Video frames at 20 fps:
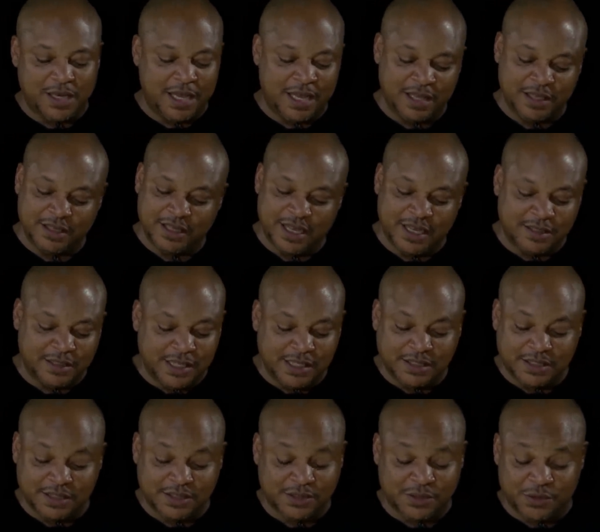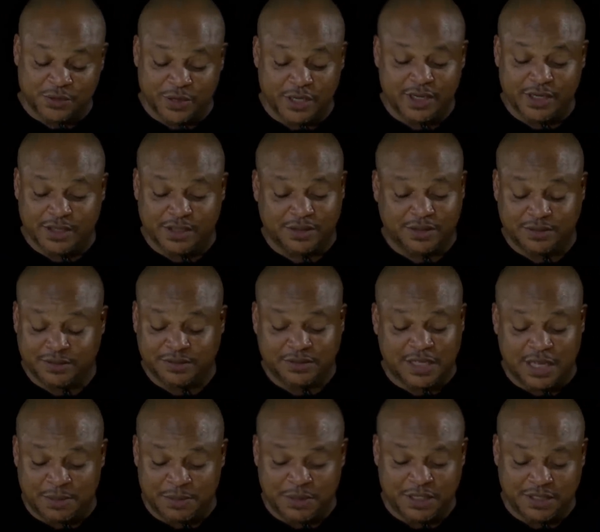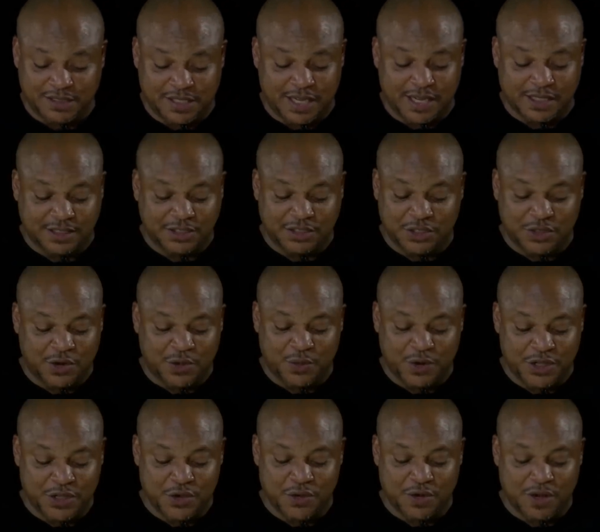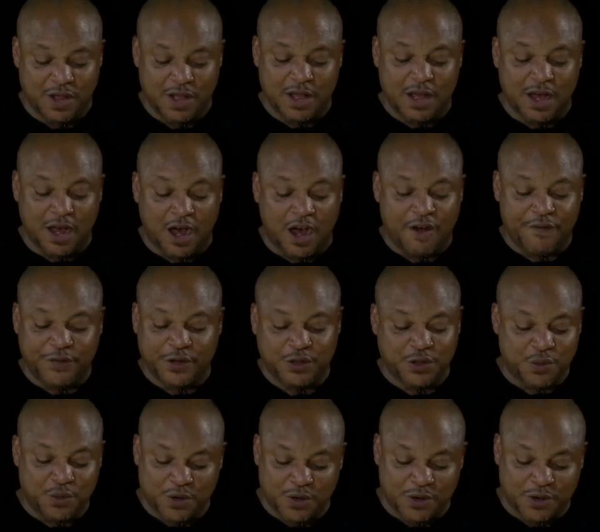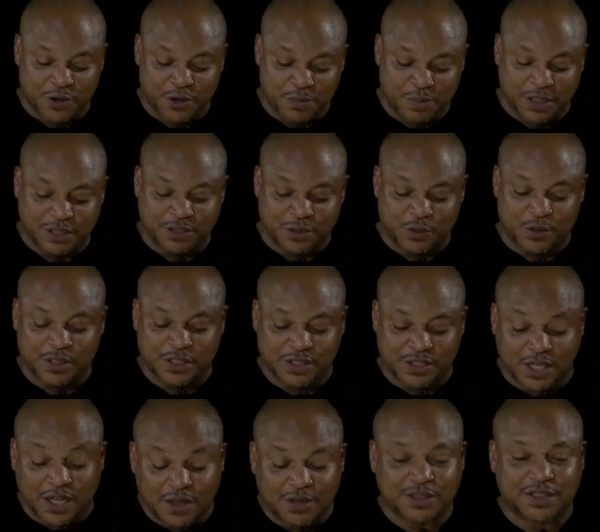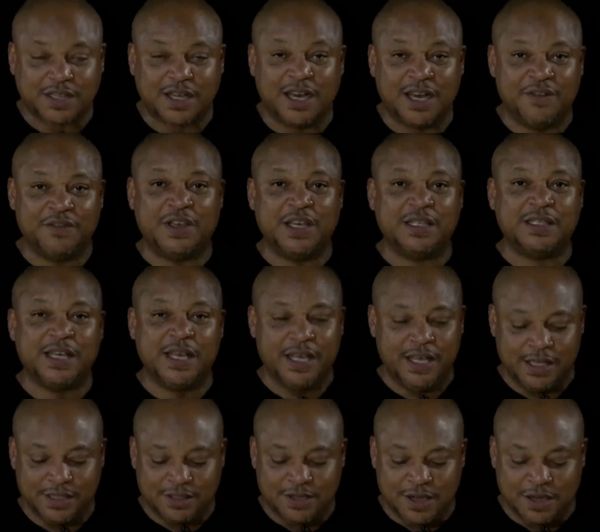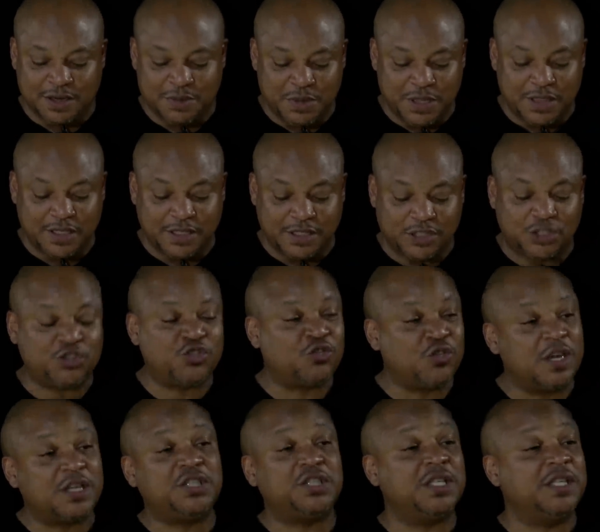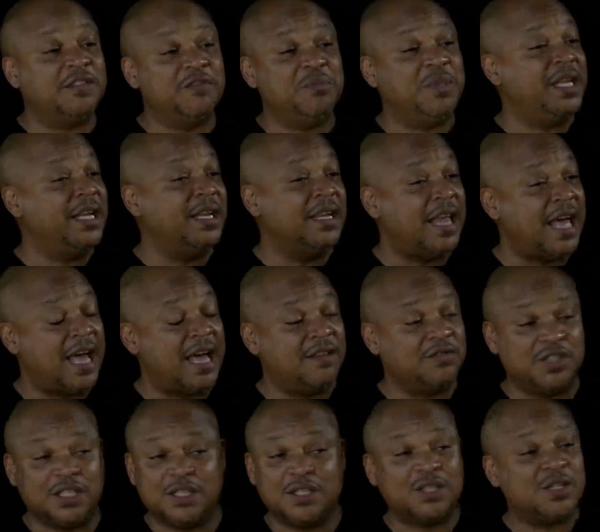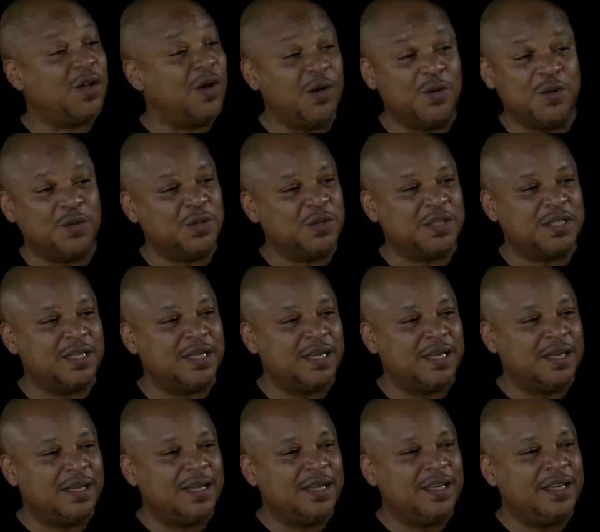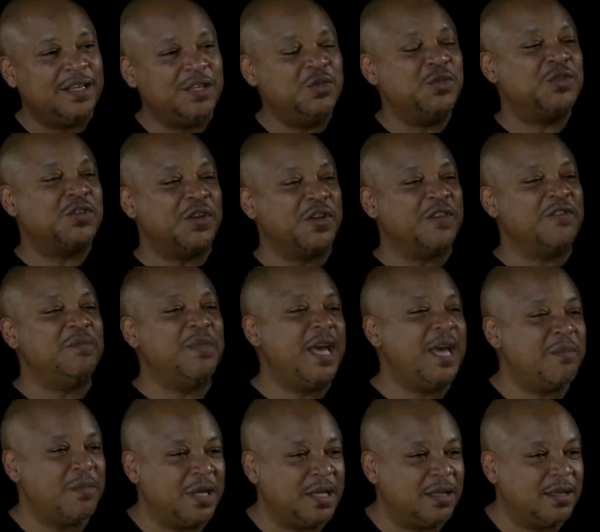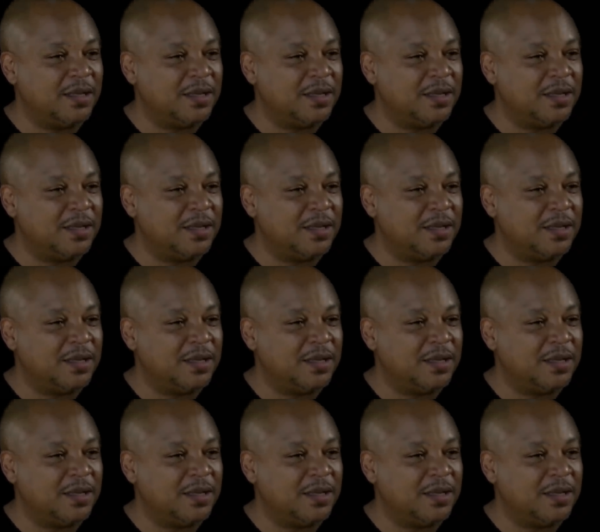And, and this is the real, I mean, test. You know, when you're offered the world, but the result of it is going to be the destruction of many lives and souls, you serve mammon.